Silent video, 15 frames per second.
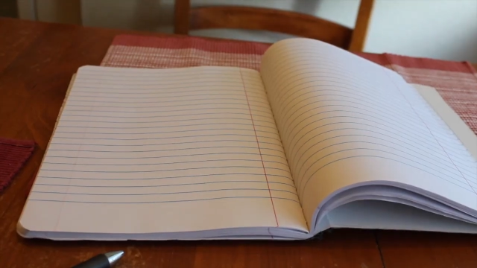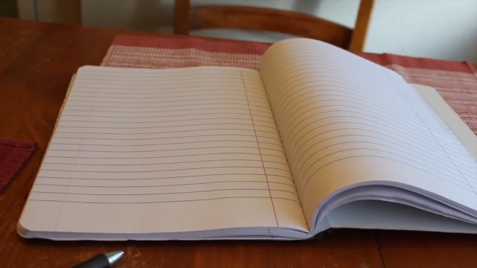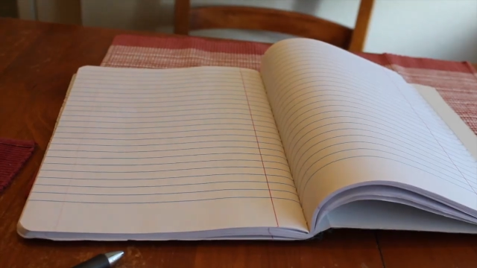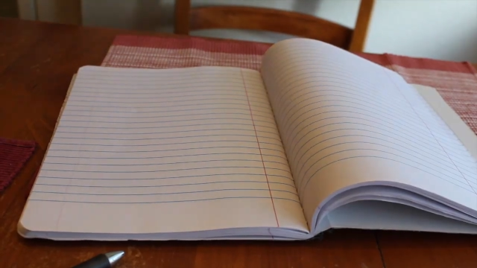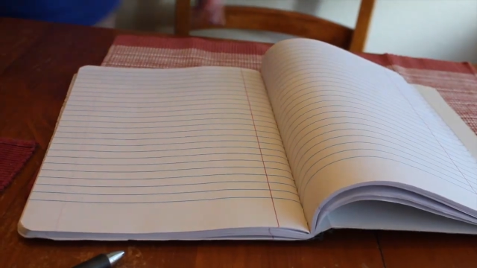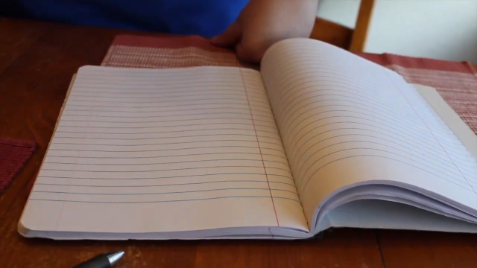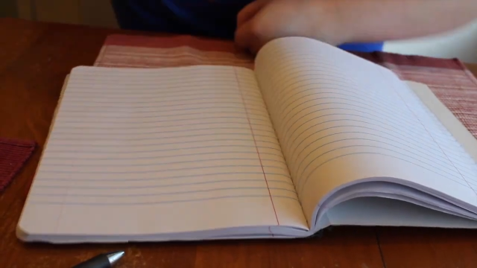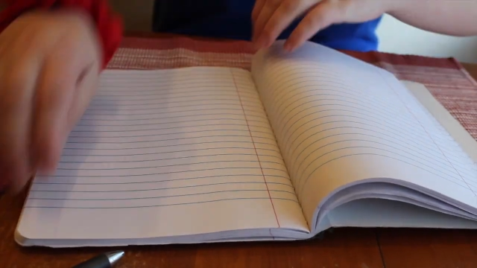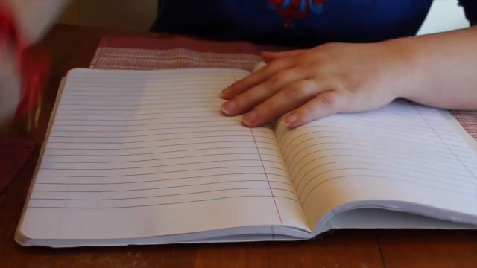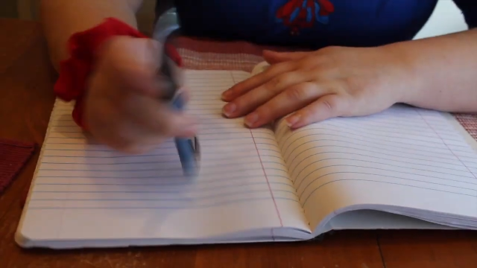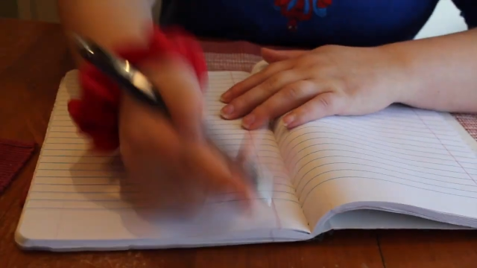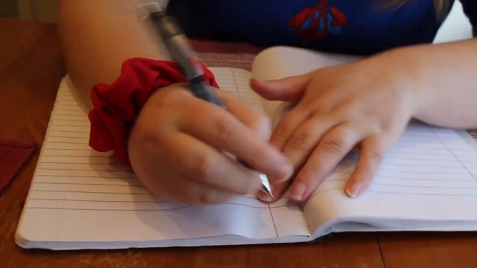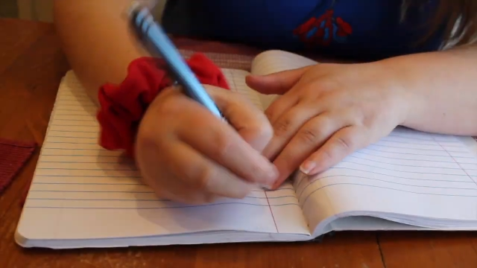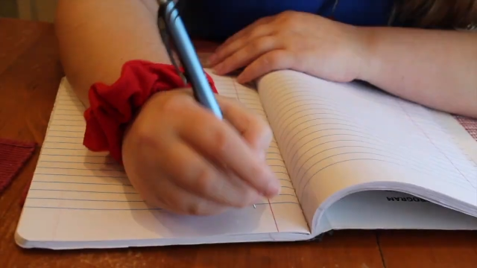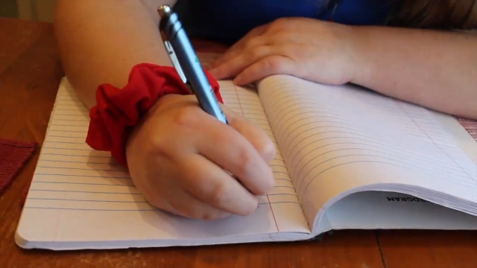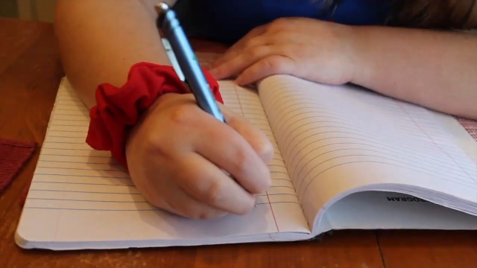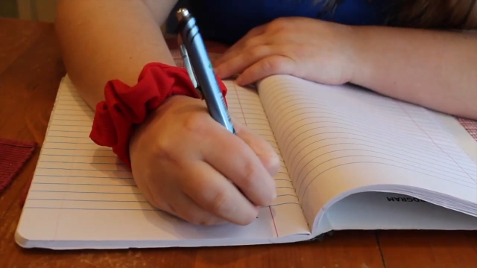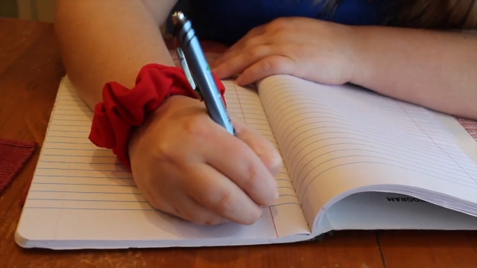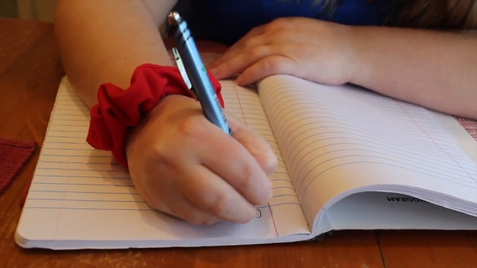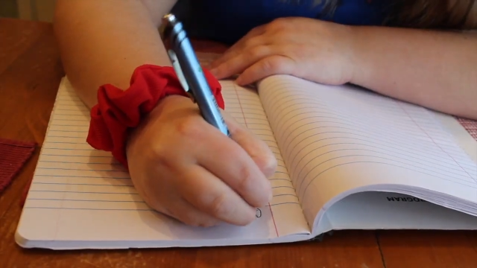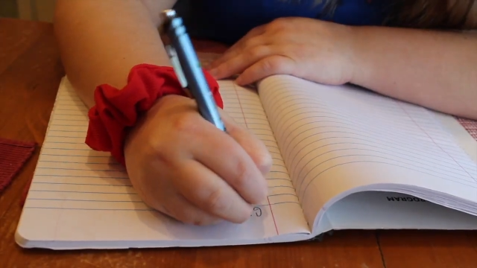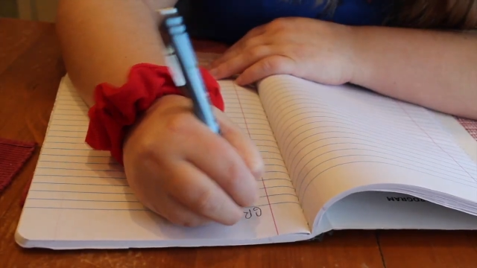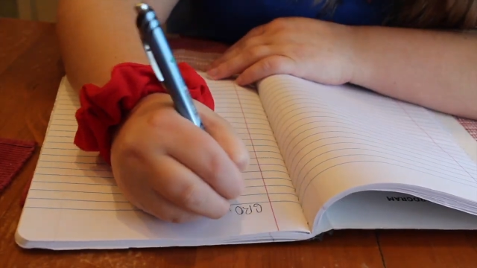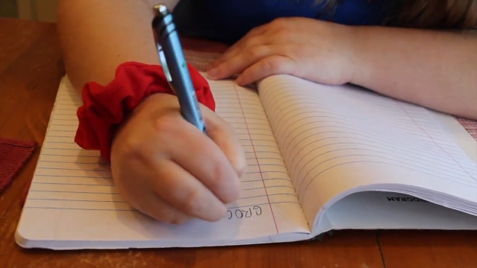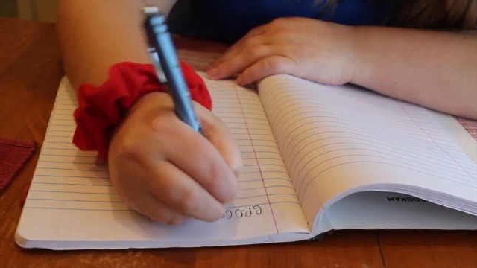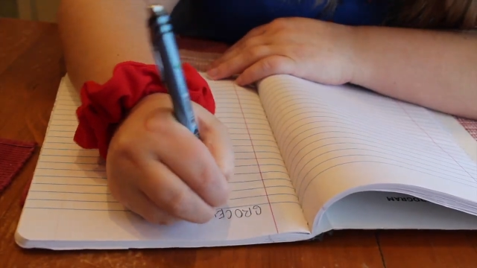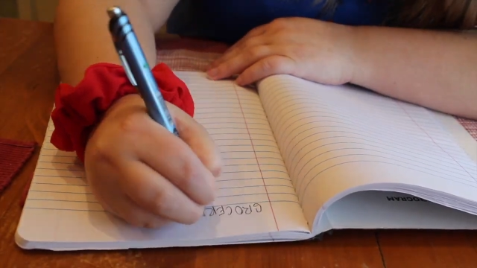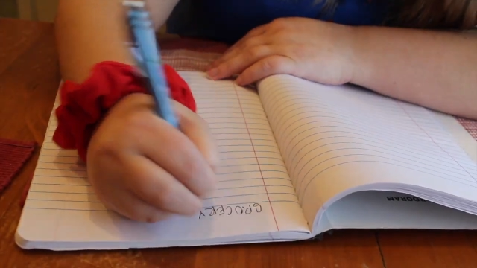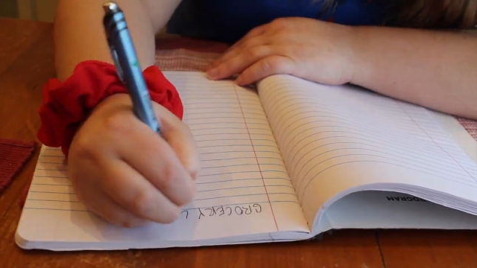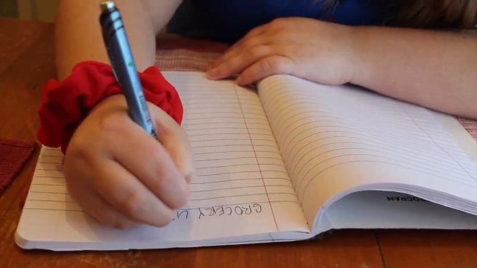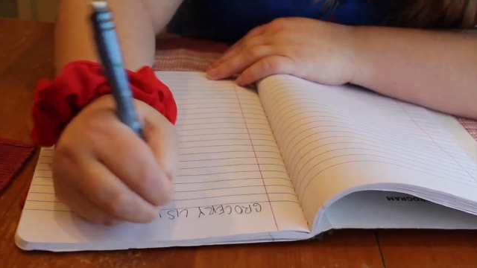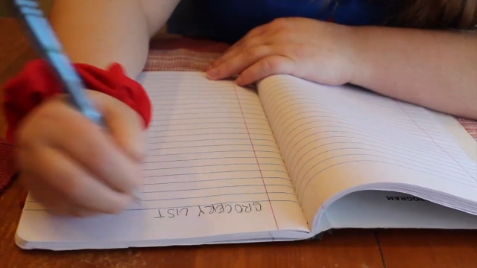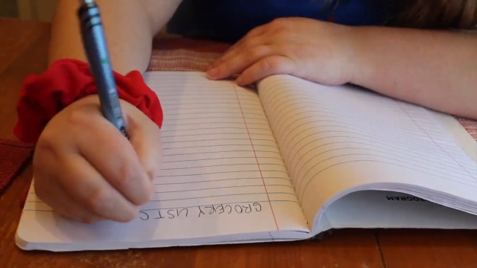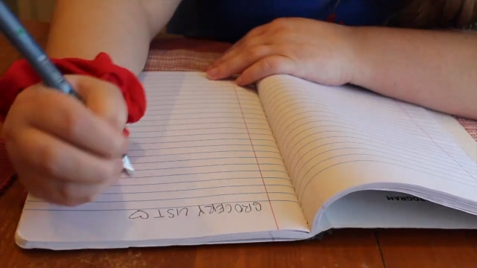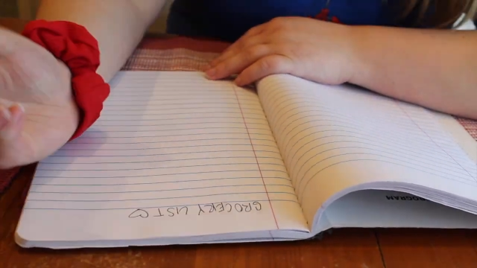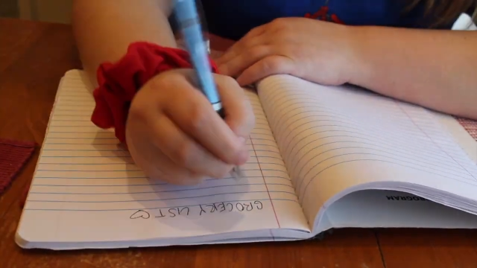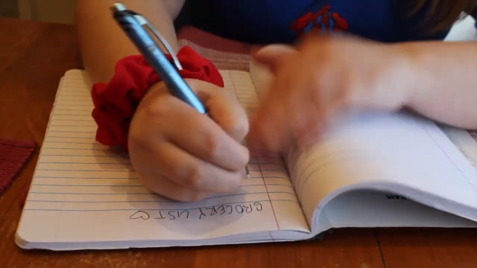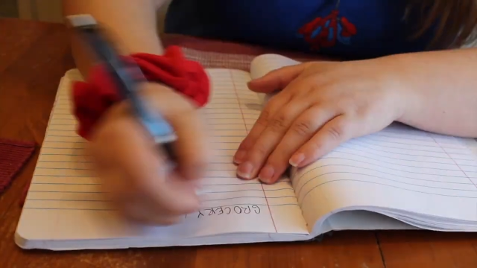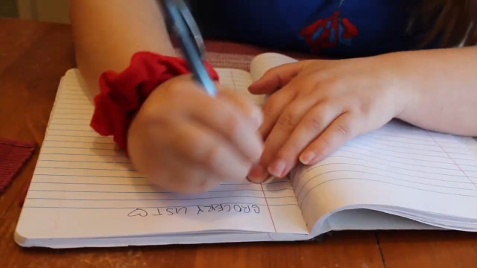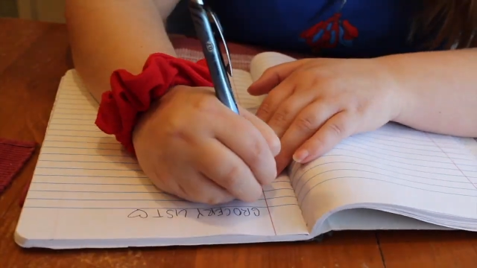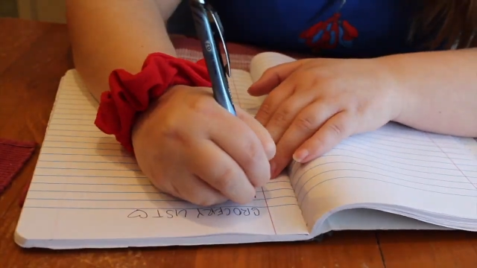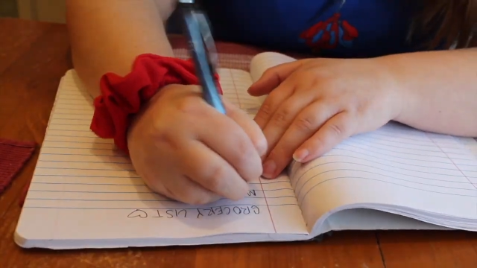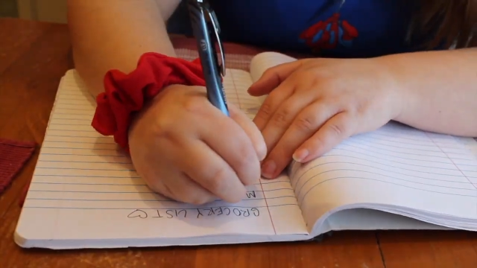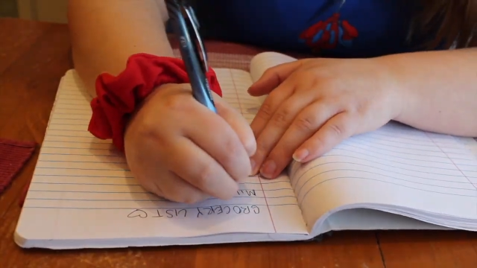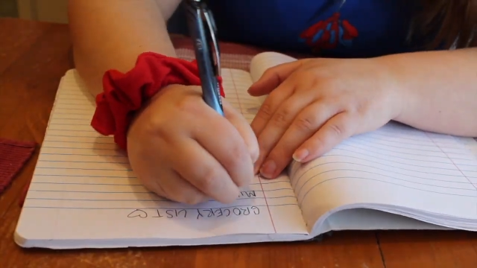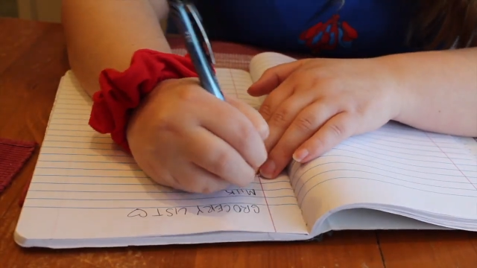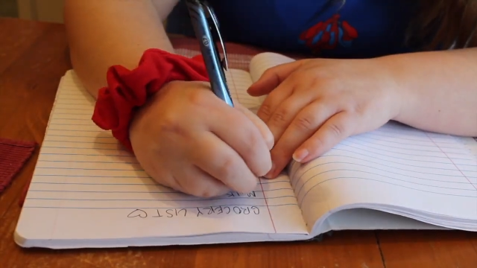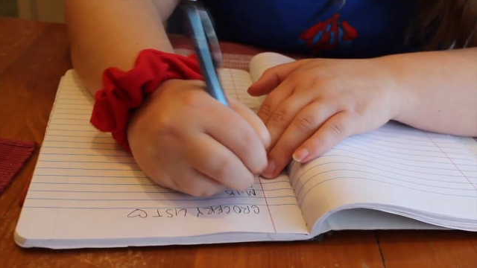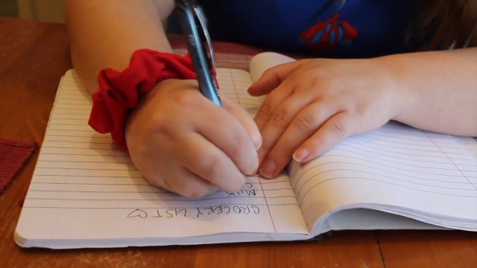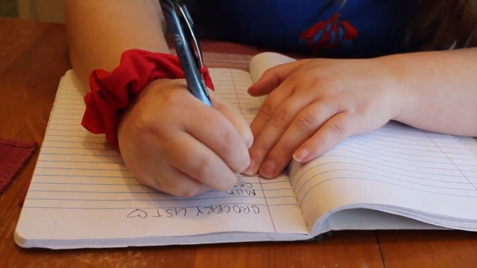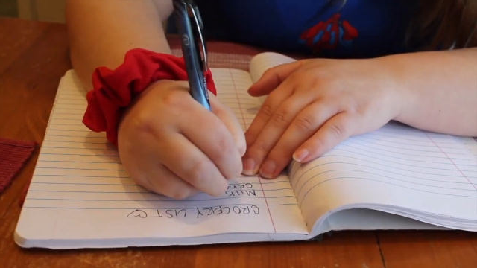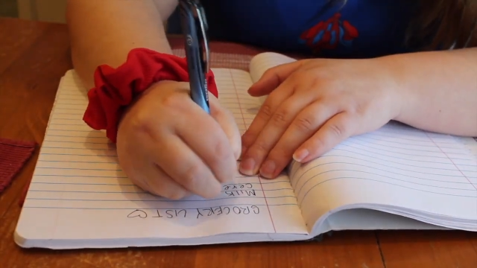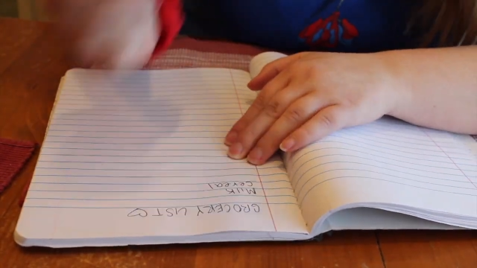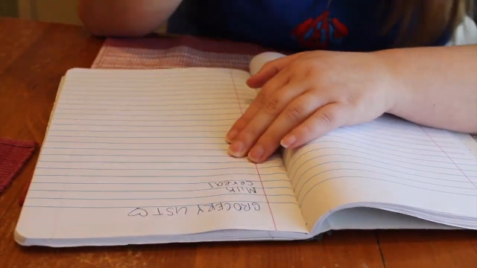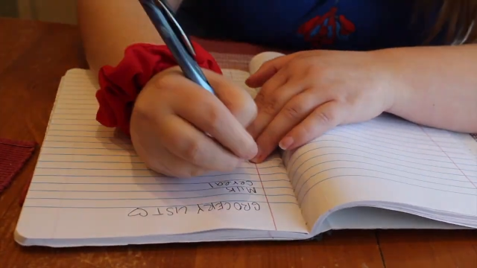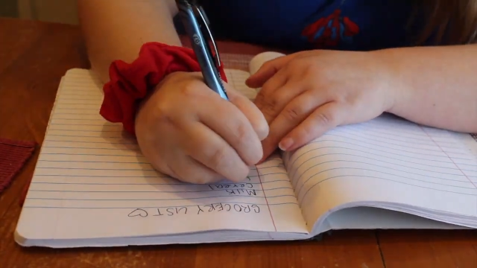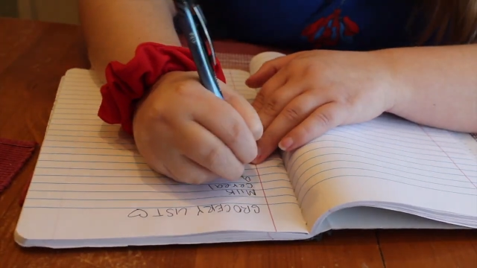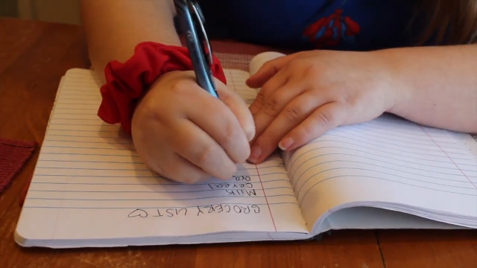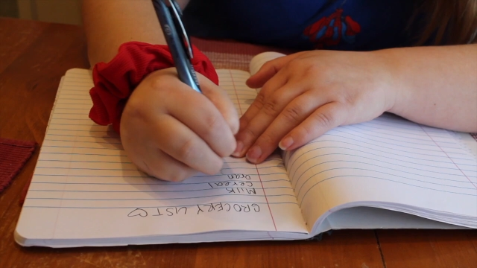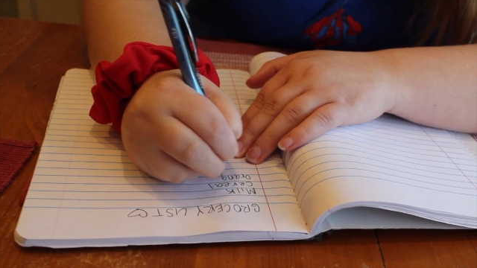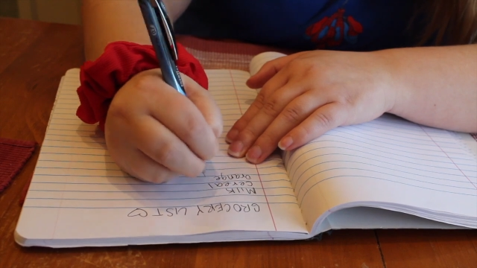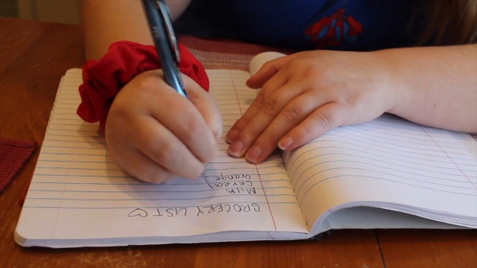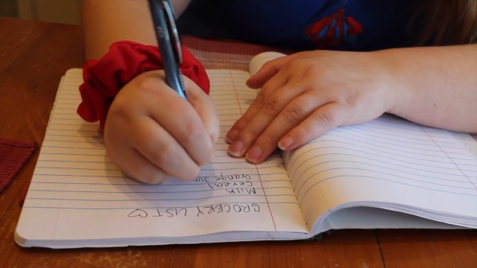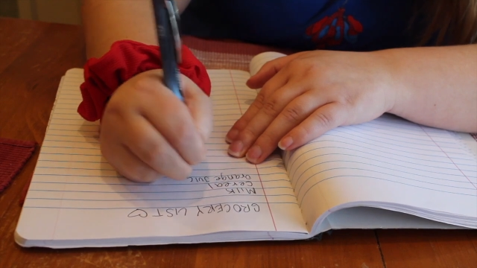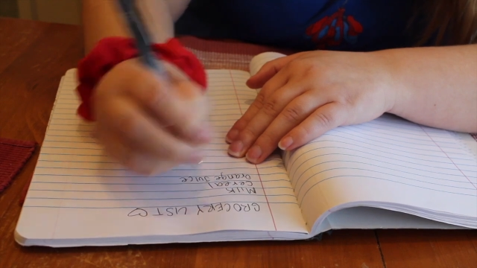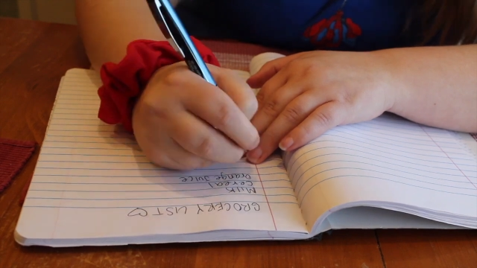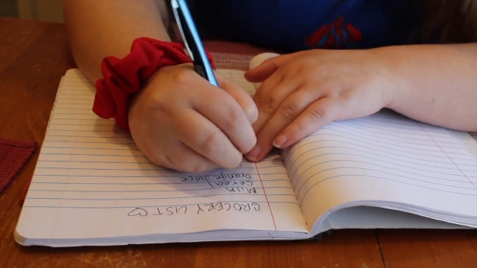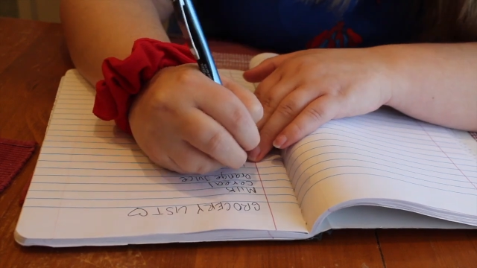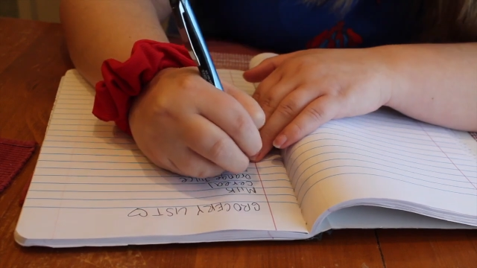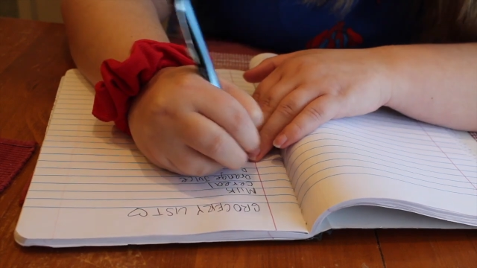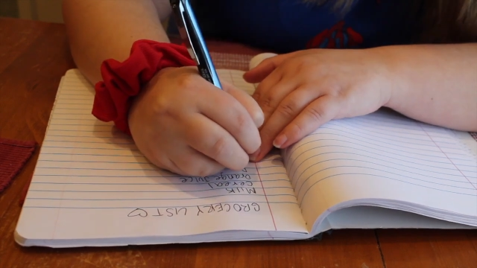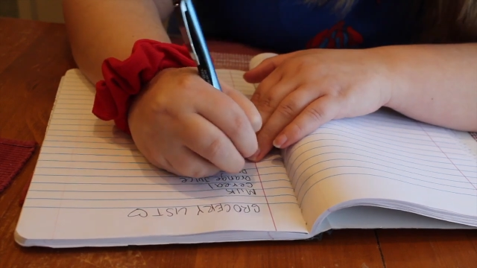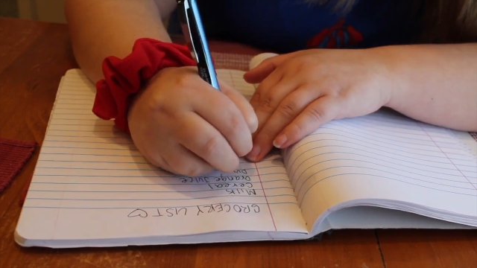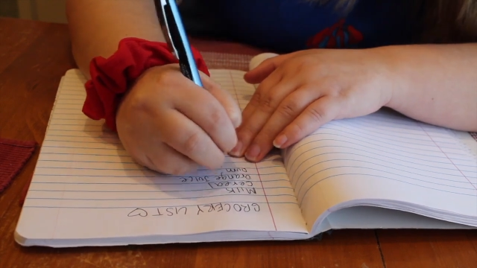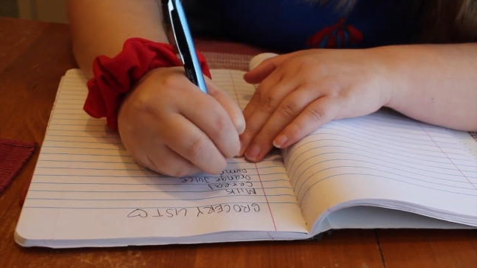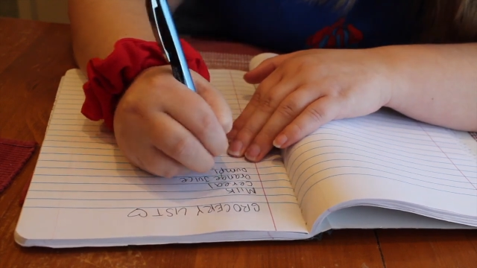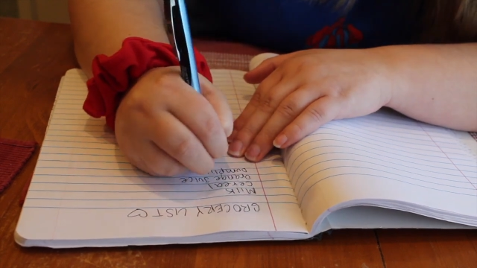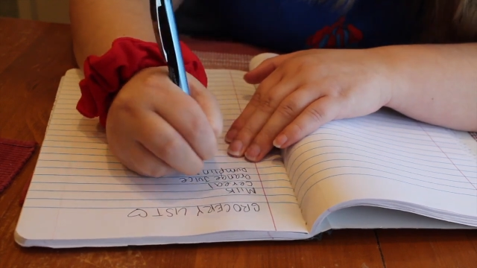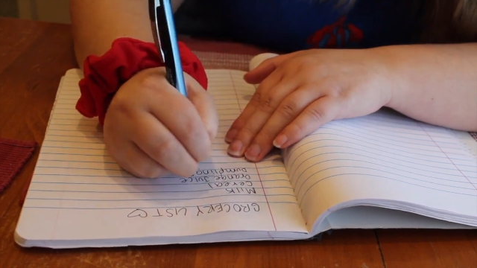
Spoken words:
No face is visible, so there are no lips to read.